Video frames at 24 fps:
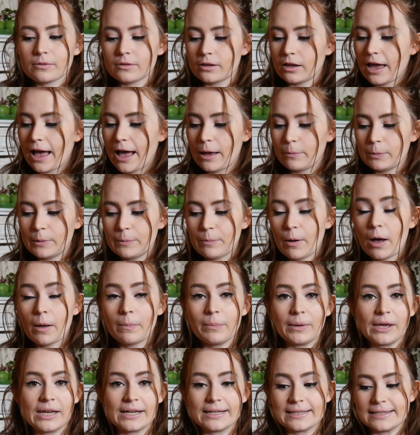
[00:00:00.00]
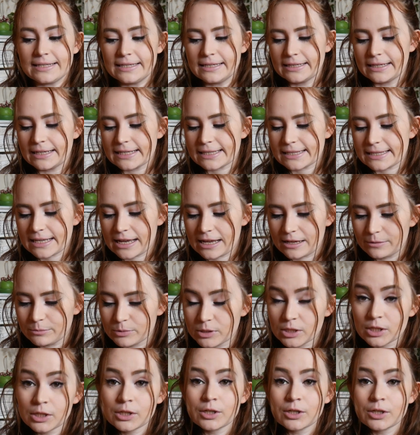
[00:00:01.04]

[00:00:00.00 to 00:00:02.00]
happy puppy because he didn't get stabbed.